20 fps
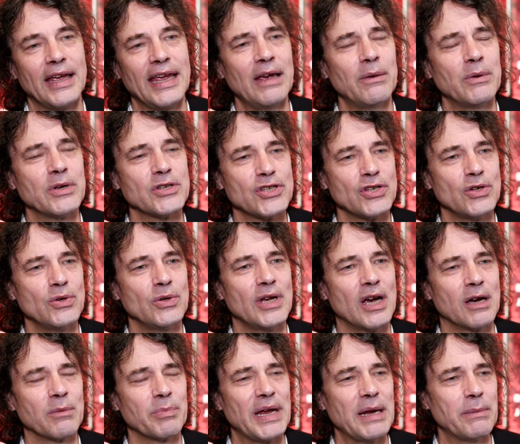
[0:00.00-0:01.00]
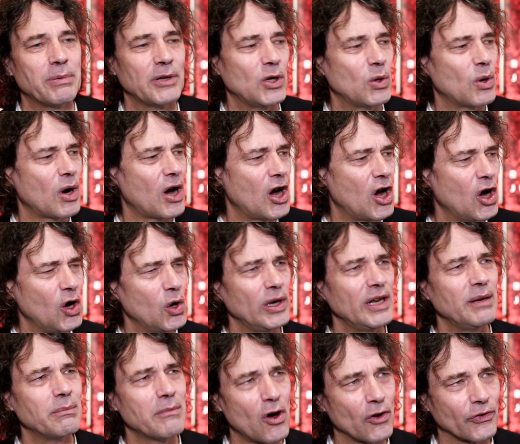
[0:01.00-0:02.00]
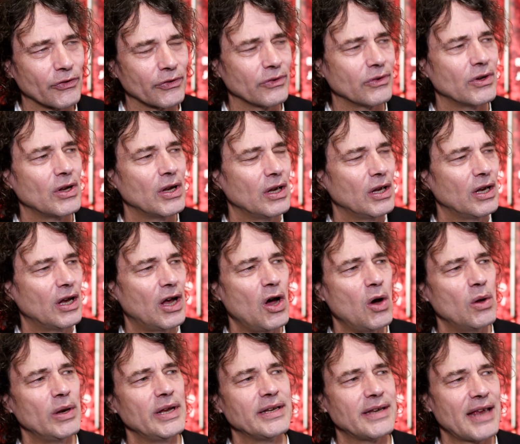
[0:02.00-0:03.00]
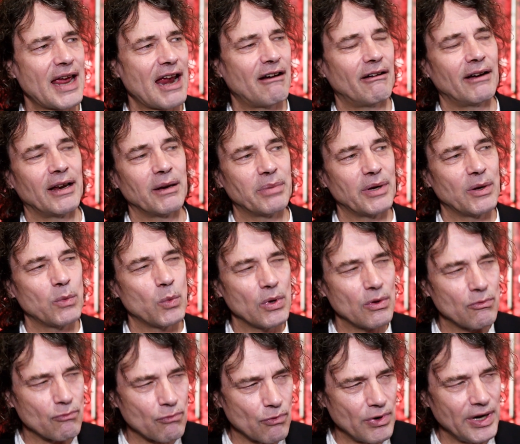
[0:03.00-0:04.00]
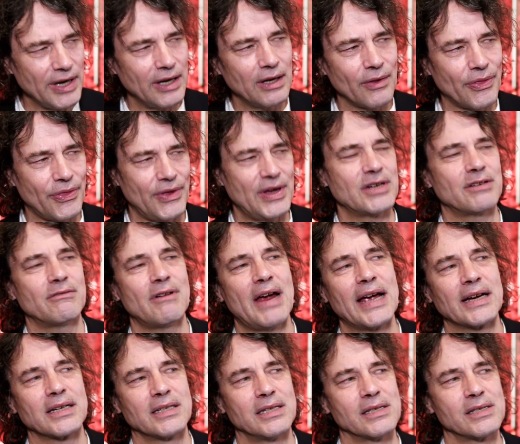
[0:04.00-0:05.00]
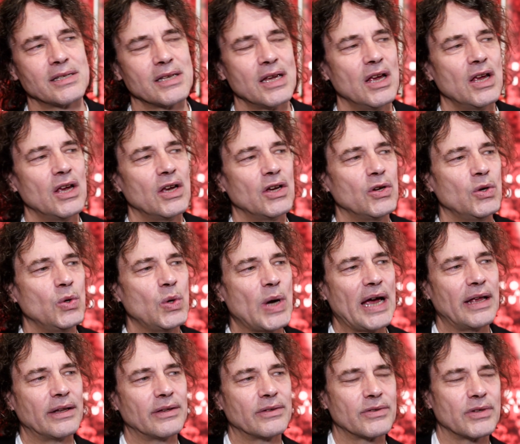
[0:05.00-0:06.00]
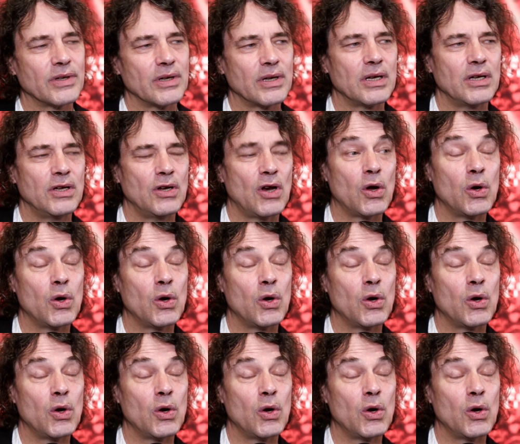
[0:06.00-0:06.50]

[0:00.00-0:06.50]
Uh, here were two young people who are wholly modern, wholly daring, but with real theatre actors who had you